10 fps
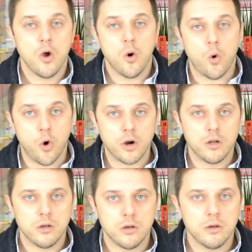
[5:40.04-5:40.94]

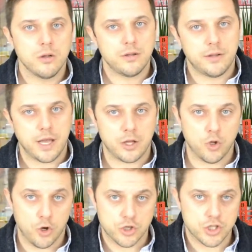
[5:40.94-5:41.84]
on
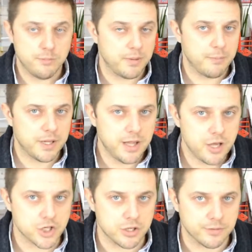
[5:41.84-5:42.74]
technology
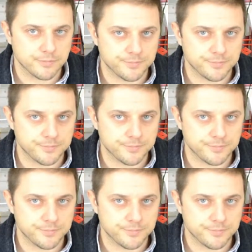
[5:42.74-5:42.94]
implementation.